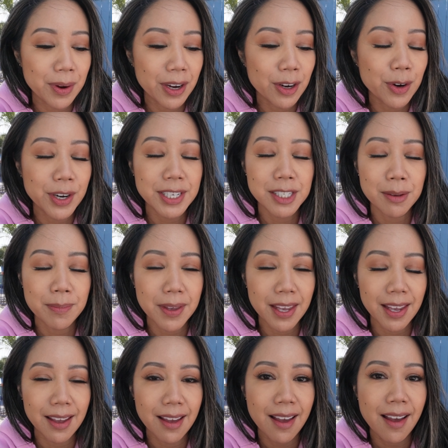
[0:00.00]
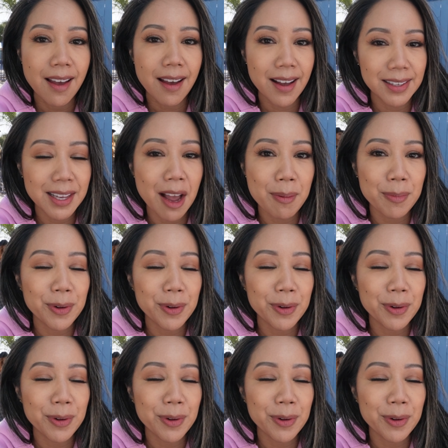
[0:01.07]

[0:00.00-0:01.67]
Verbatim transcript: We are going to be a lot